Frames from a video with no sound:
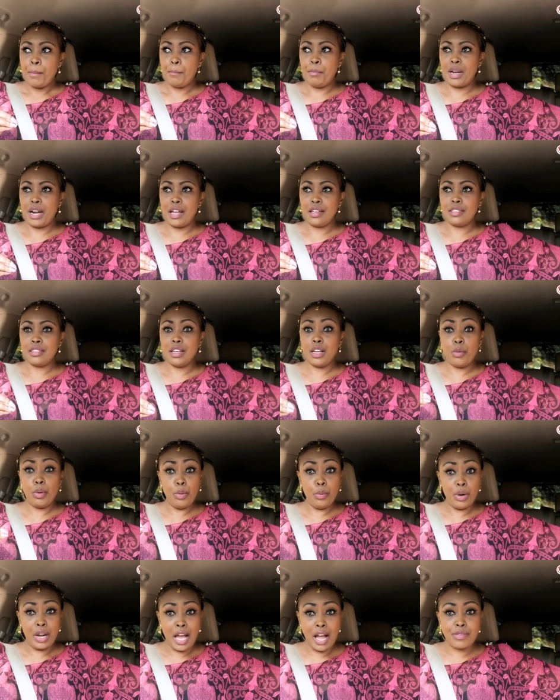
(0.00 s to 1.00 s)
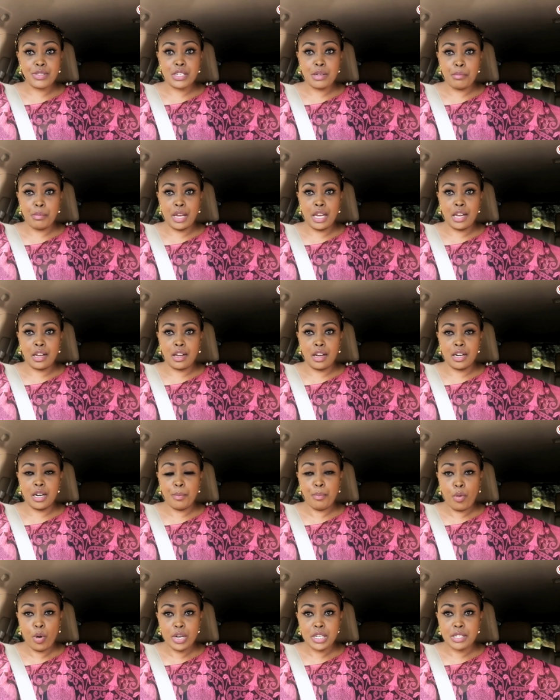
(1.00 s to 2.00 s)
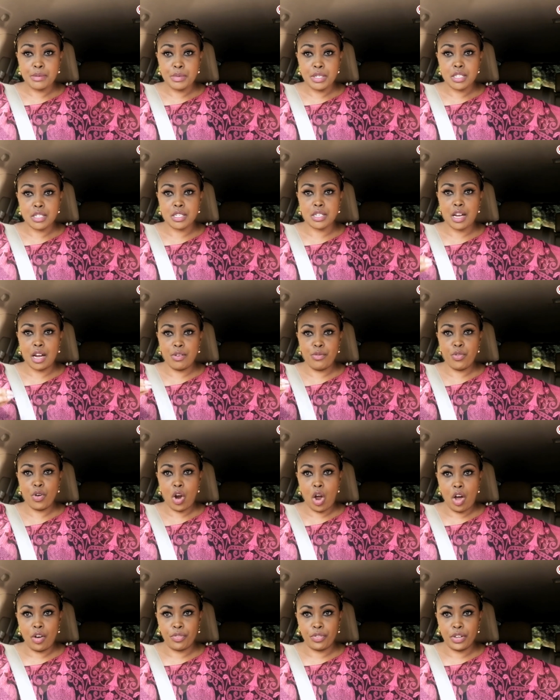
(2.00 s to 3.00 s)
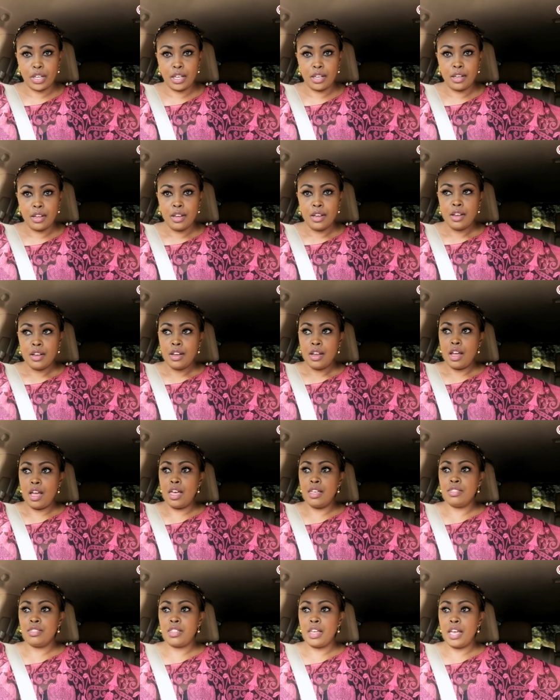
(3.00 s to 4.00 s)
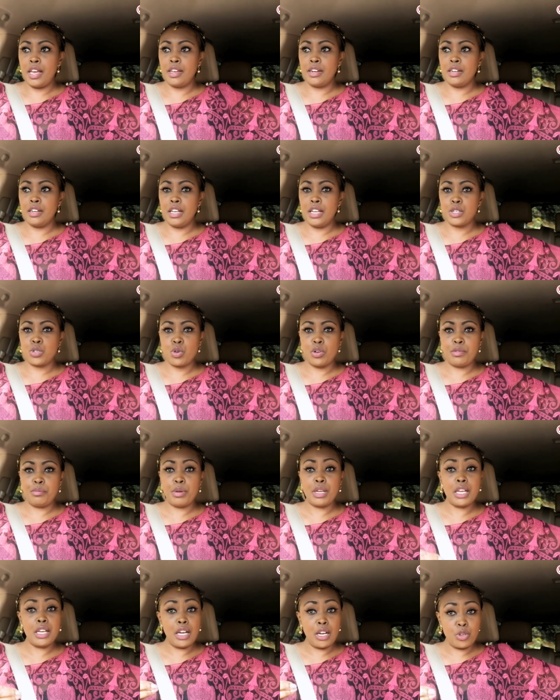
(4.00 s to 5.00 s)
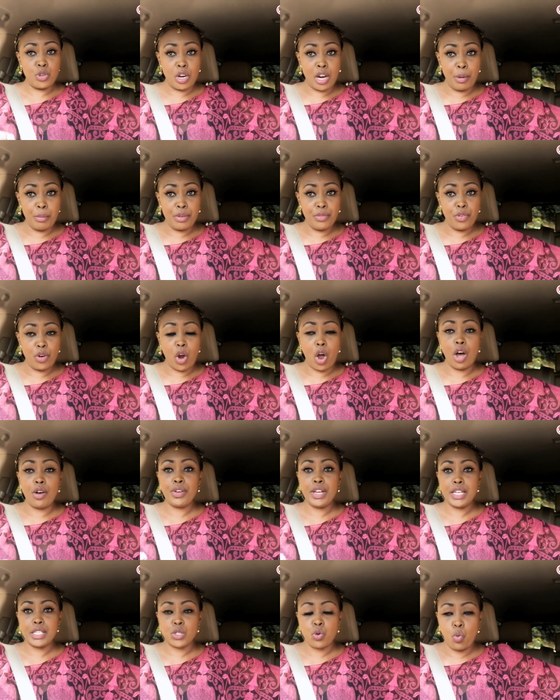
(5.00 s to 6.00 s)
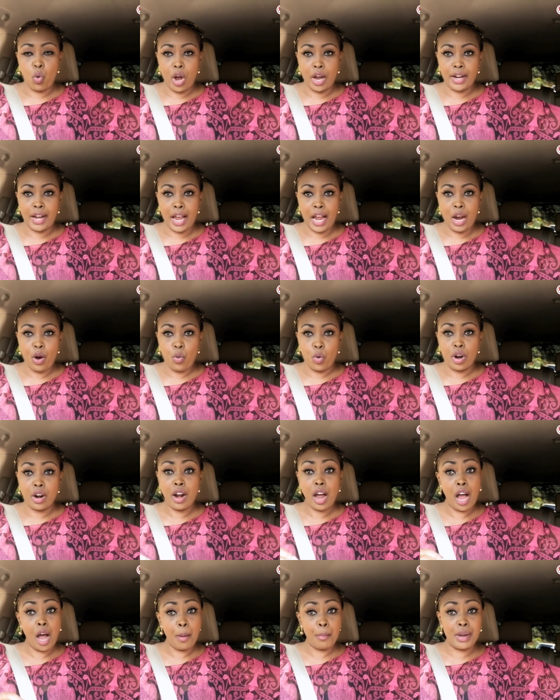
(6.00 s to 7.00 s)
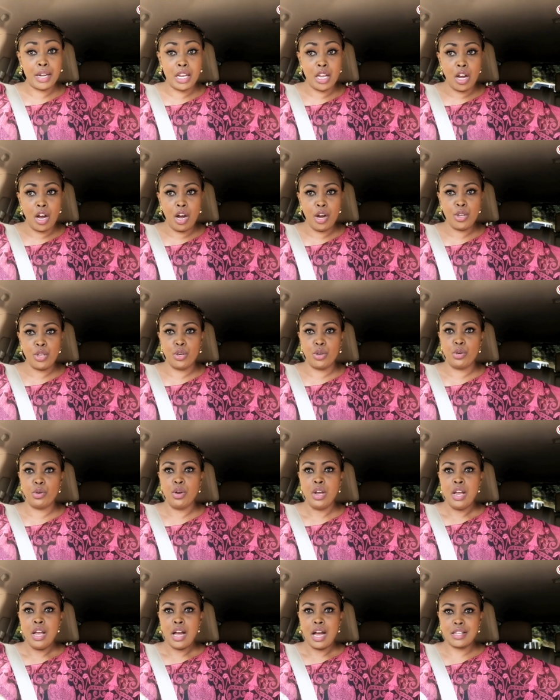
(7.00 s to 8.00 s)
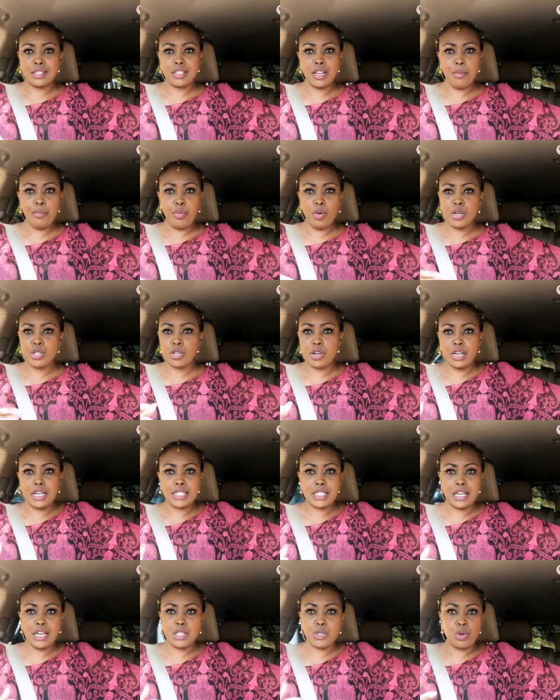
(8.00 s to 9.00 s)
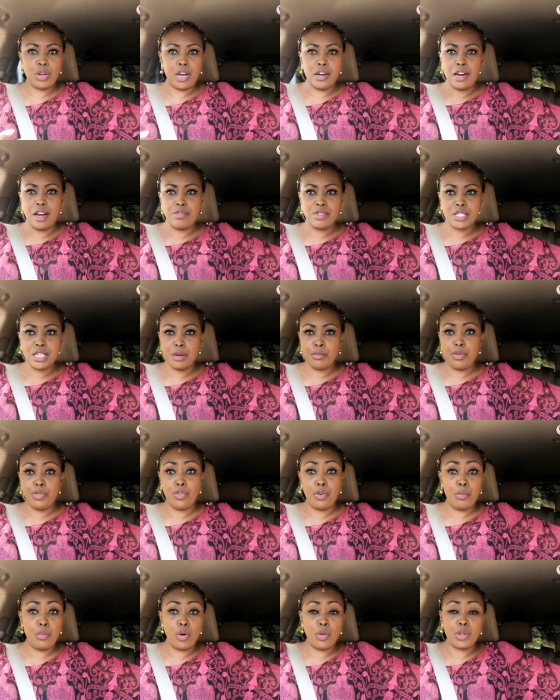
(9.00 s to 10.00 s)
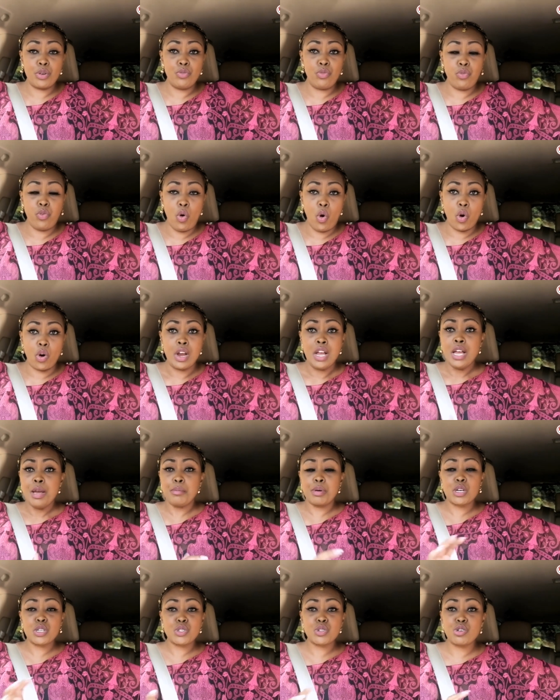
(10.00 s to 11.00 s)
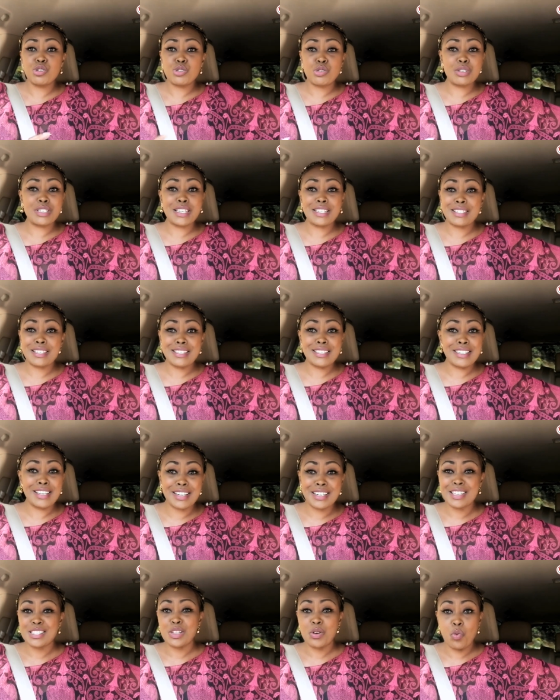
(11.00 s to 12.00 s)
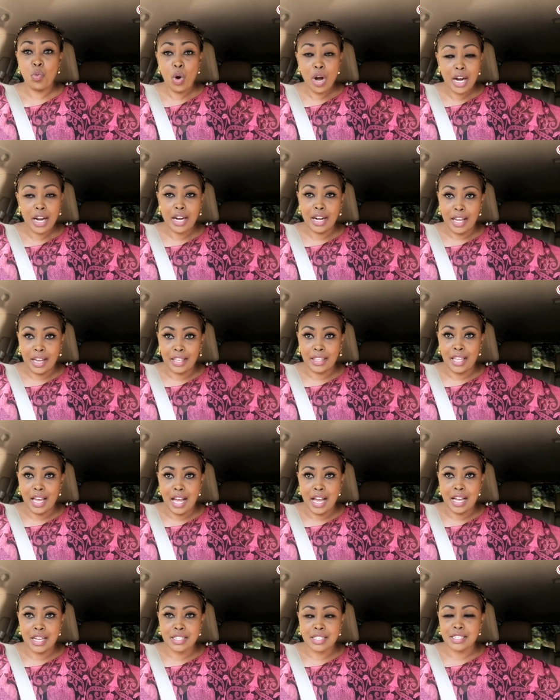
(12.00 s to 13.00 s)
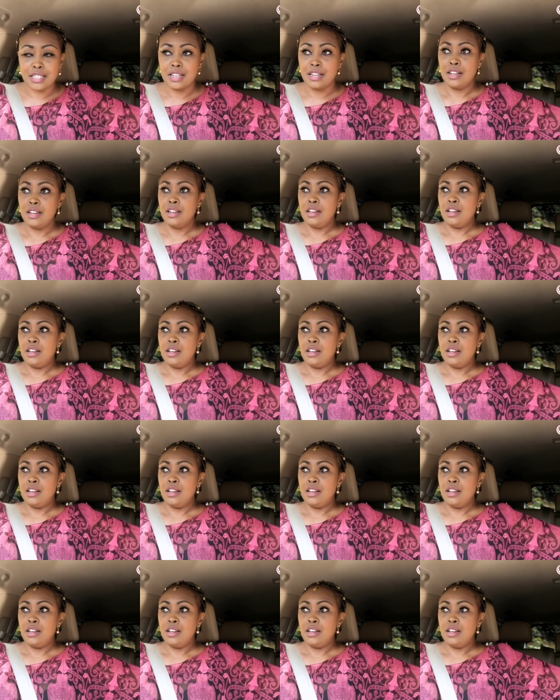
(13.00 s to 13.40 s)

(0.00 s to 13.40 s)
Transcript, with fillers: but I think we will have to make an appointment to come for coffee. And then it would be, are you coming for coffee? It's one hour. How many are you? At some point, you're going to tell us we can't have a table for more than four because social distancing doesn't work like that.